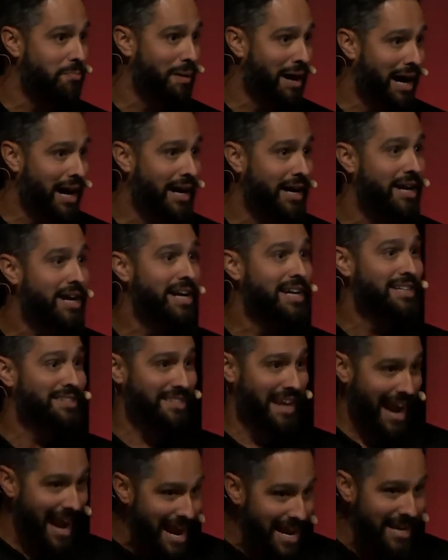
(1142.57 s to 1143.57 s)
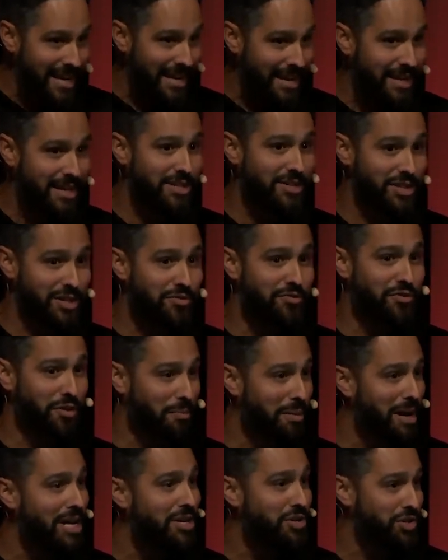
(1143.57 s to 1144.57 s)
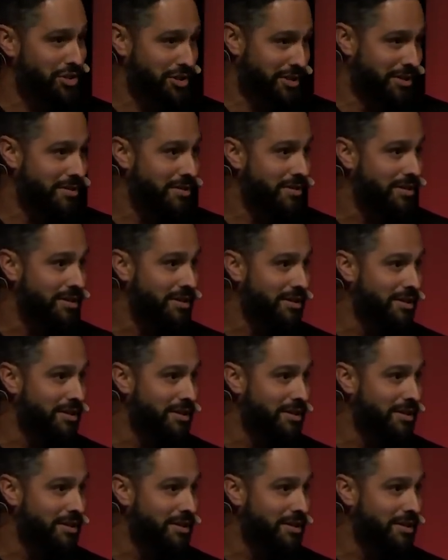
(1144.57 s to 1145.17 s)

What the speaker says: by taking his information,